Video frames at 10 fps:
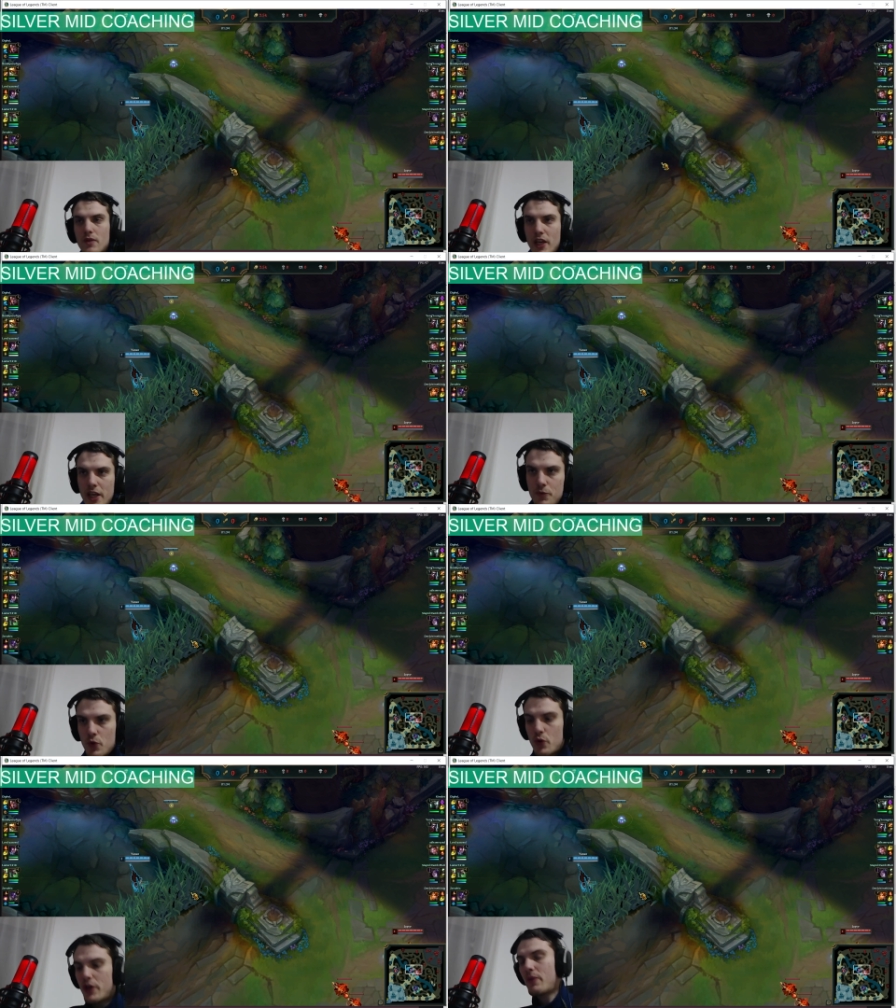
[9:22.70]
if you
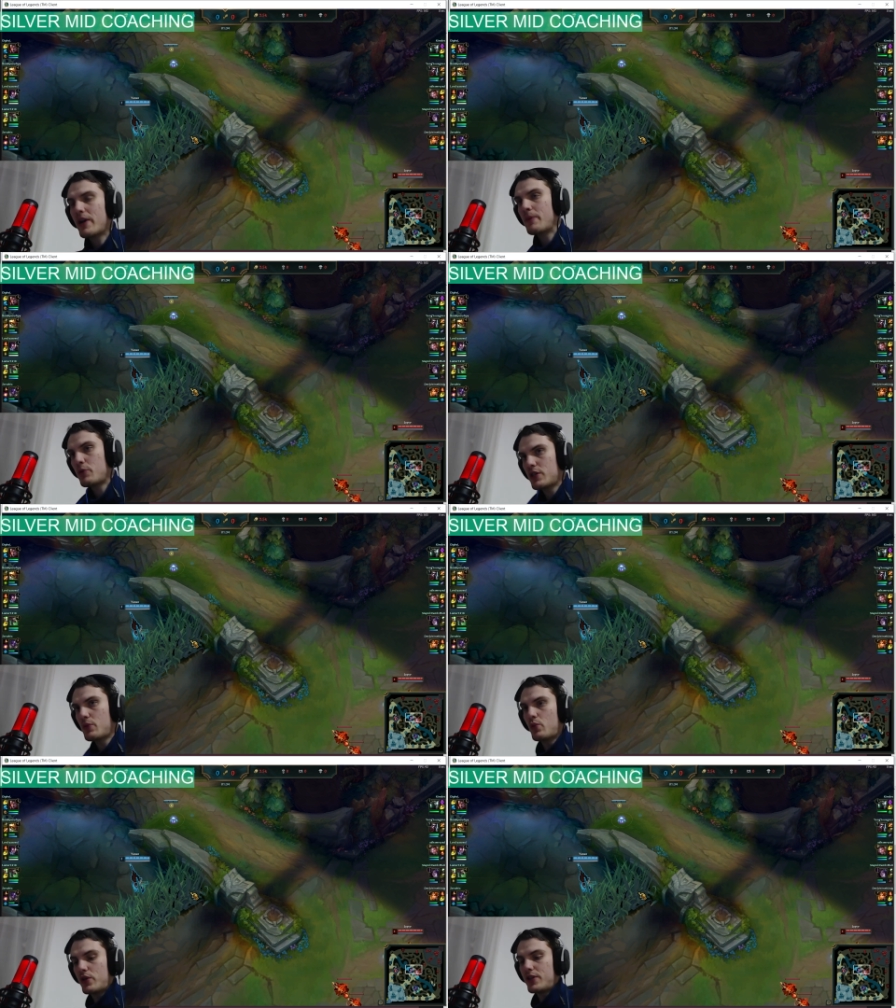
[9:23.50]
really want to put a
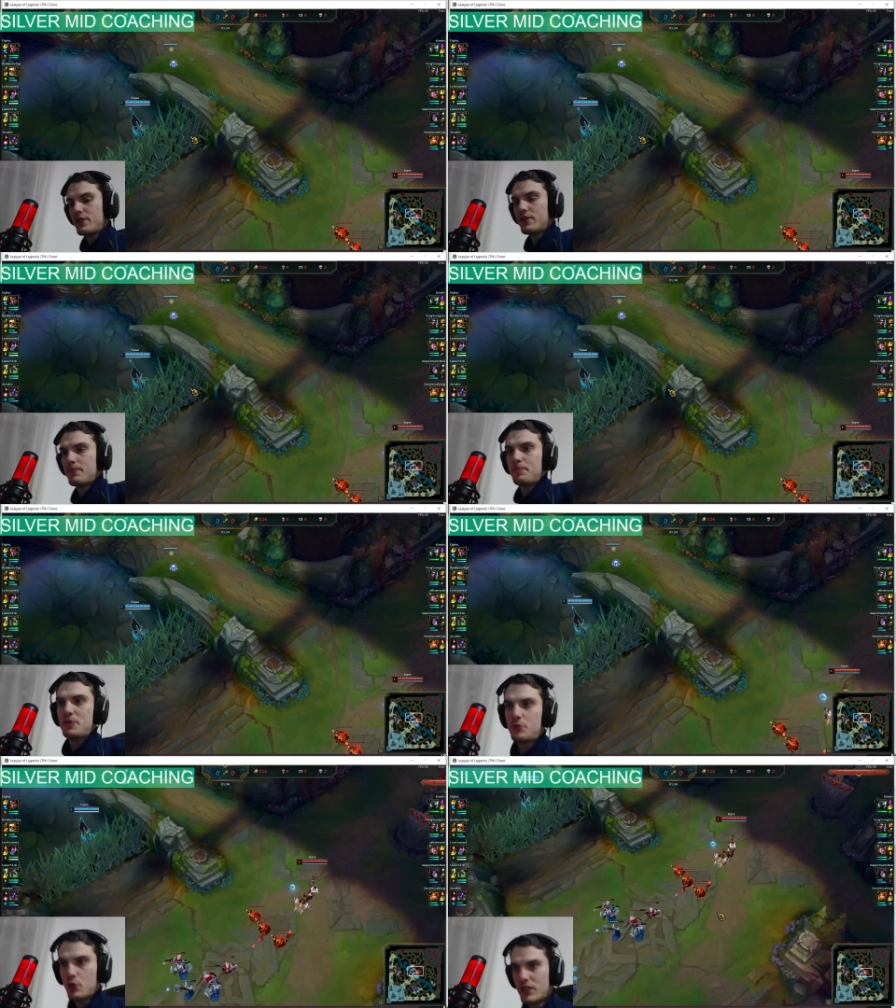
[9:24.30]
ward
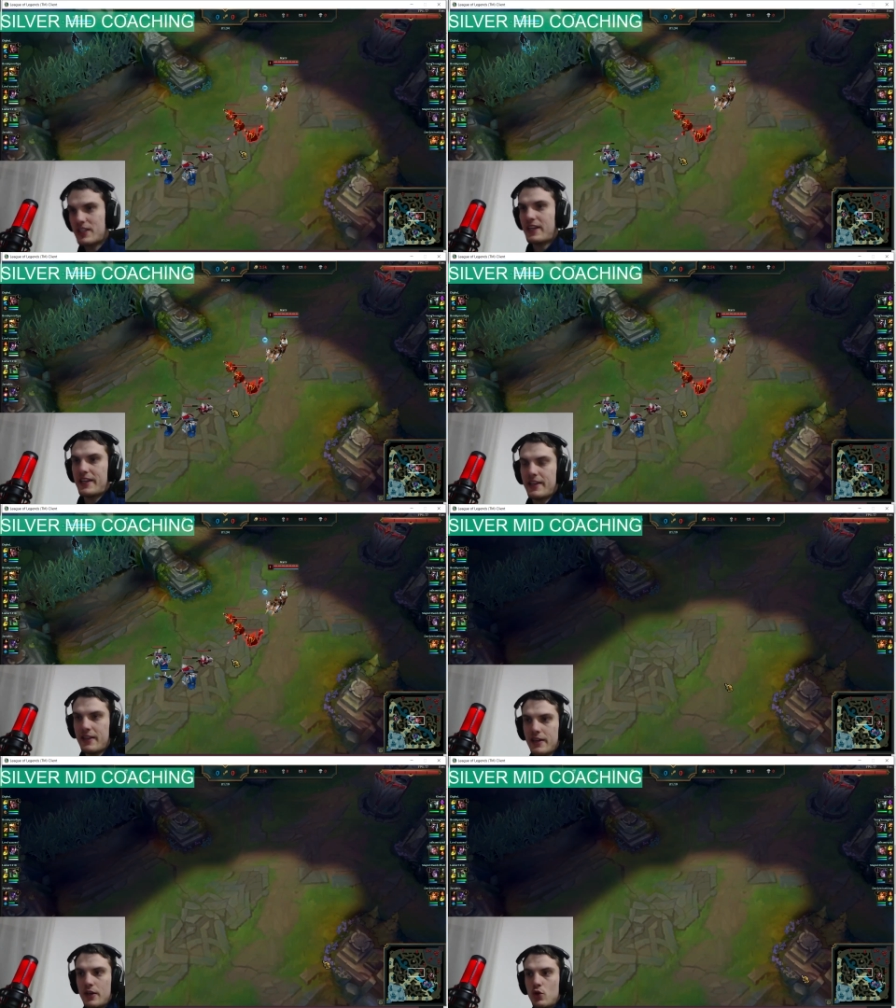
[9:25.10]
before the lane,
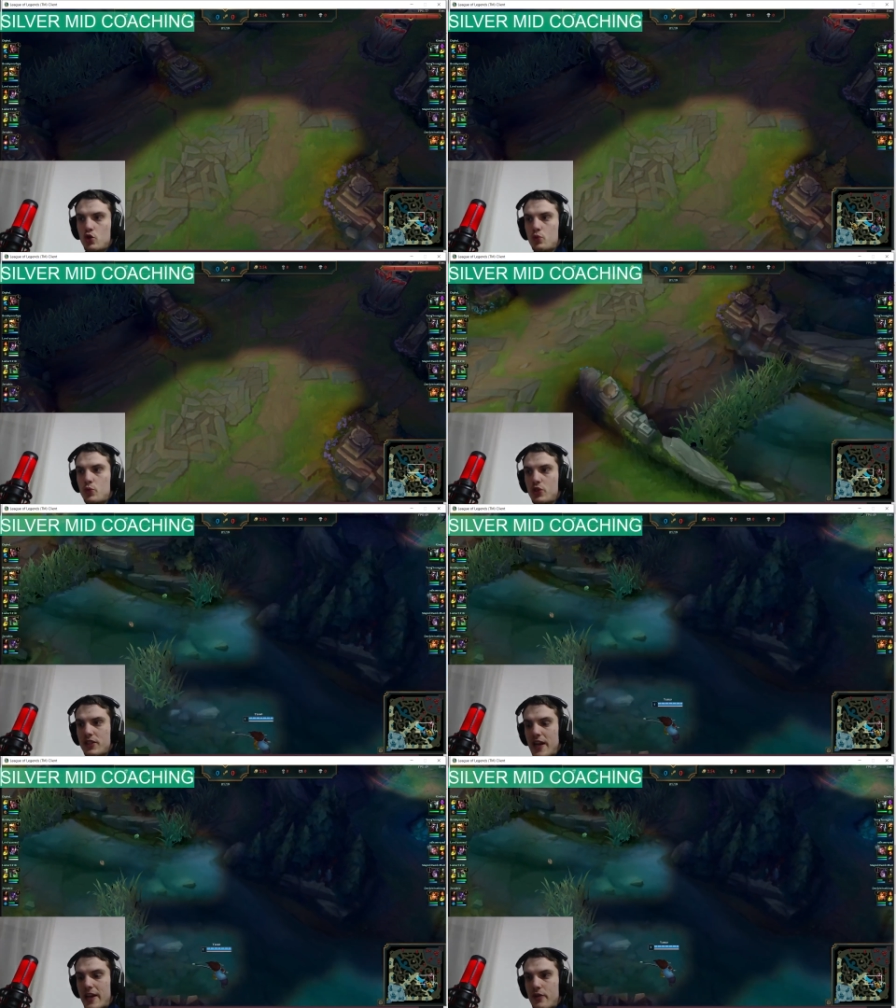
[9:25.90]
you should put it
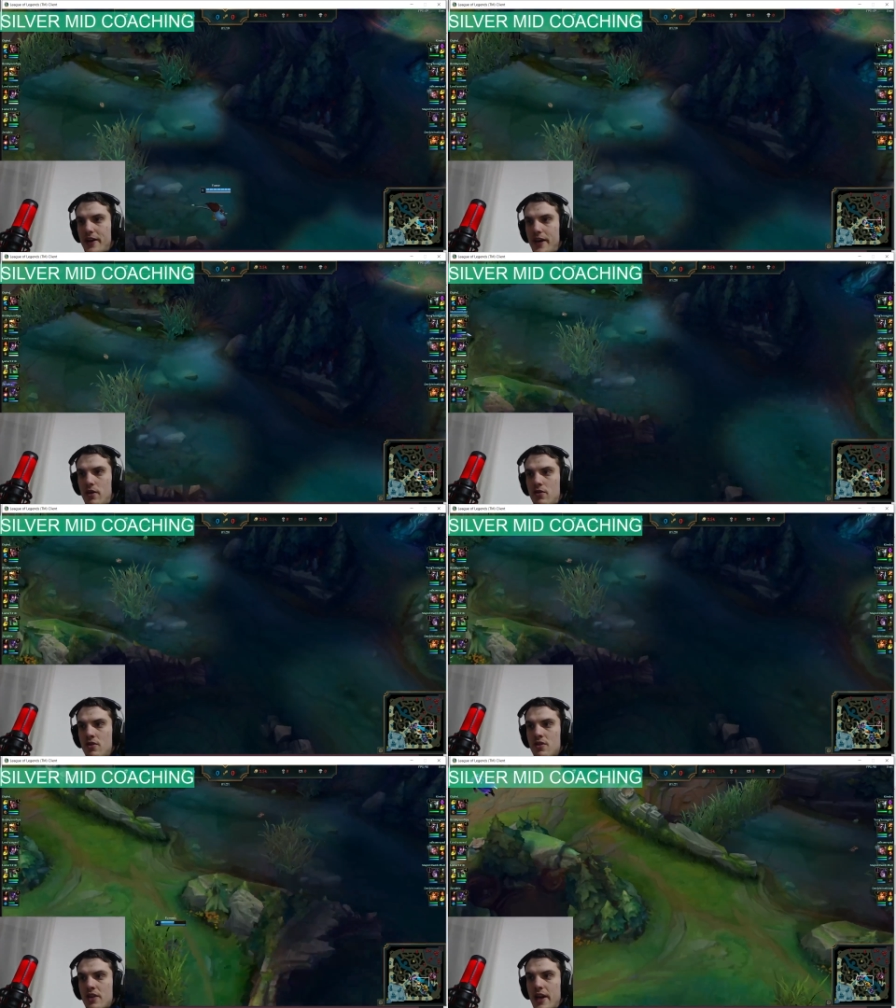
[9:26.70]
like right now.
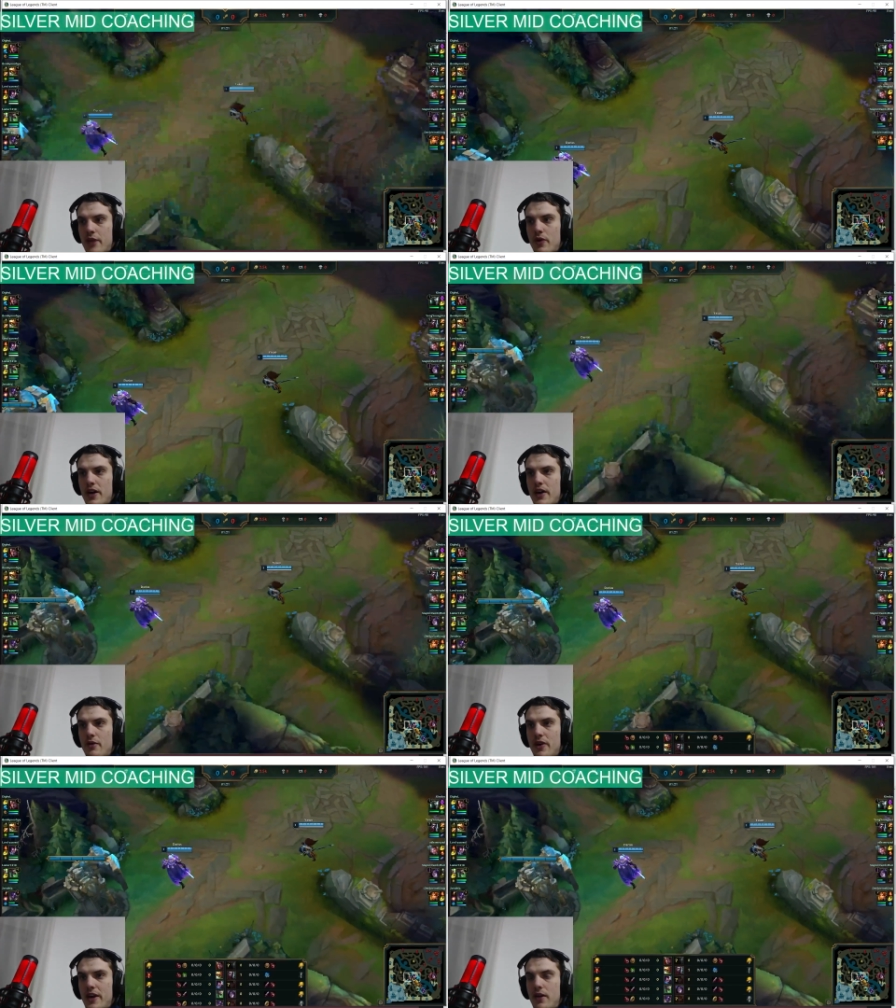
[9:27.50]
Like ra
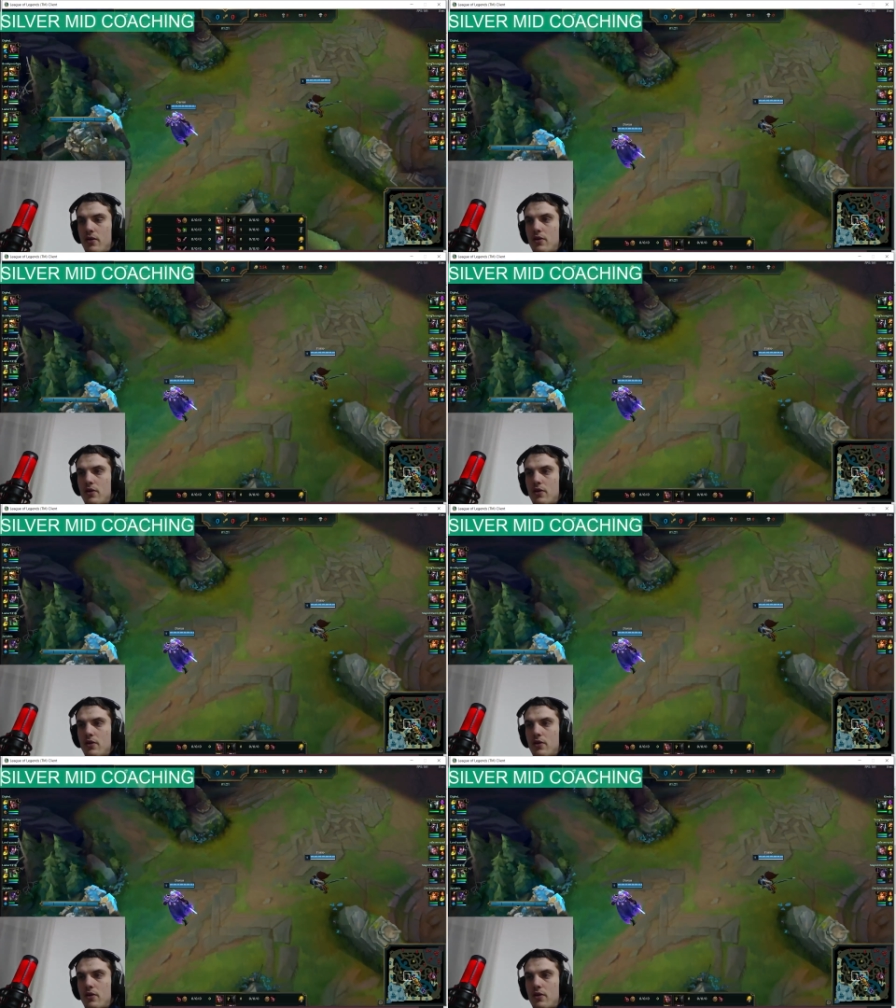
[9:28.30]
right now.